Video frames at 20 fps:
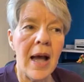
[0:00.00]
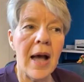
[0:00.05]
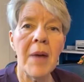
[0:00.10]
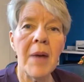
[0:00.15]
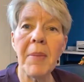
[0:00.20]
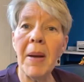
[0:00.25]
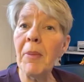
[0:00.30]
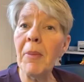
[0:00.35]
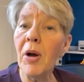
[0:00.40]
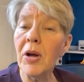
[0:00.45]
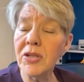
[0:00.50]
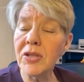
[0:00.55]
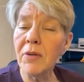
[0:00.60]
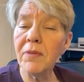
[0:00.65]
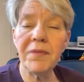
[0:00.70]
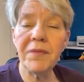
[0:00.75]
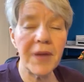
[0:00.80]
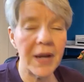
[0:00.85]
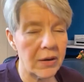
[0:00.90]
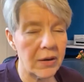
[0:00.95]
I'm
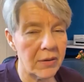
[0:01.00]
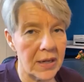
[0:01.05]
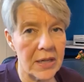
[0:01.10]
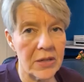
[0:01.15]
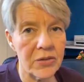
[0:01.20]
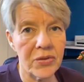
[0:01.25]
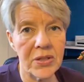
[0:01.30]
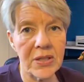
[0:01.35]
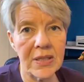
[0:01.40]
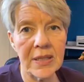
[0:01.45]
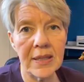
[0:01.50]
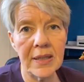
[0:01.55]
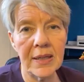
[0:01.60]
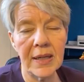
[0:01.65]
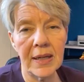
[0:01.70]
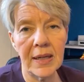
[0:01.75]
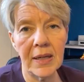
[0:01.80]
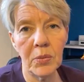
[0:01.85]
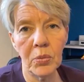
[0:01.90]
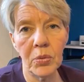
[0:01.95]
also very
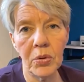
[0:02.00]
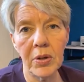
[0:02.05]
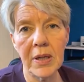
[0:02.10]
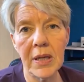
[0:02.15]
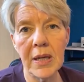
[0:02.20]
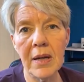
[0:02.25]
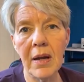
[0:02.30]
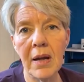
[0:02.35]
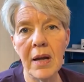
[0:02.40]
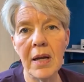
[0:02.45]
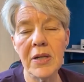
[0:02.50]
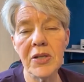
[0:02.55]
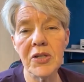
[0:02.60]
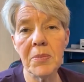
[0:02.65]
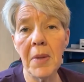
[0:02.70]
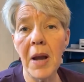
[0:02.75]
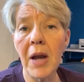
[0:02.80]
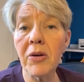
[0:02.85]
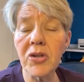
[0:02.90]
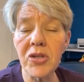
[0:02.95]
interested in working on
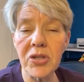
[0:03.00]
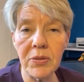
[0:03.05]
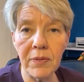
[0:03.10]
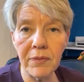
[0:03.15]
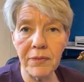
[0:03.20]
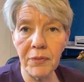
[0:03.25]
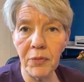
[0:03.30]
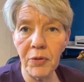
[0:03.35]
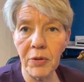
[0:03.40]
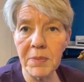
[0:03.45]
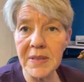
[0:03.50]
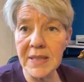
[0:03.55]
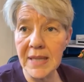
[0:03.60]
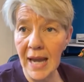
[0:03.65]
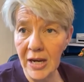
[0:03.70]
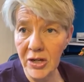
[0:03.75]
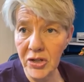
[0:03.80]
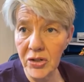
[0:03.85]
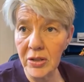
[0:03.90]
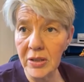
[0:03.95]
democracy reforms
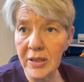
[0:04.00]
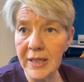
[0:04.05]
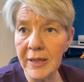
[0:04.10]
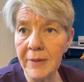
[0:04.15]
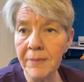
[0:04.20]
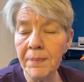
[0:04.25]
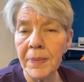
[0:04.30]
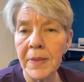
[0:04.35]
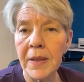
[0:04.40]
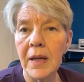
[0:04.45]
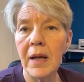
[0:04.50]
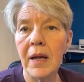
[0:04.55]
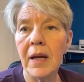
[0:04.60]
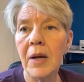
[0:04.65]
nationally,